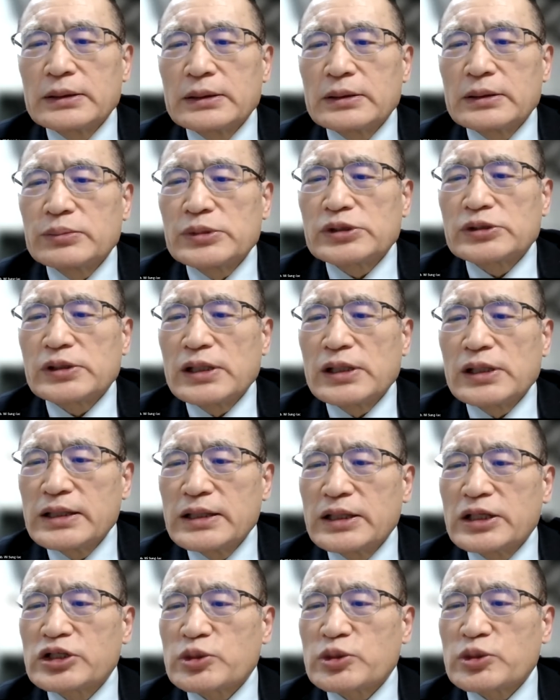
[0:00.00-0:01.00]
Mr. Lee
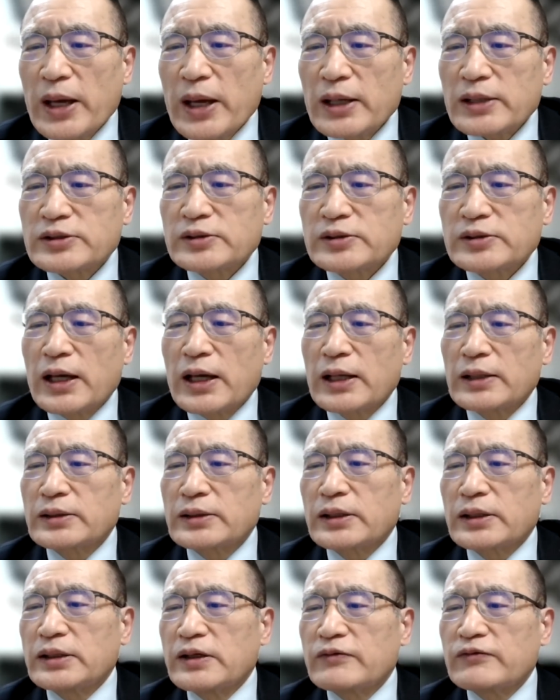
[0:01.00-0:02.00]
expects that
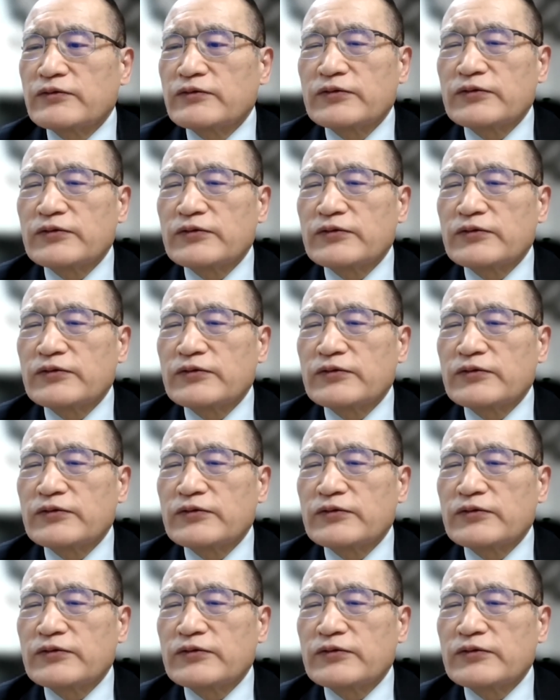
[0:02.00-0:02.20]
if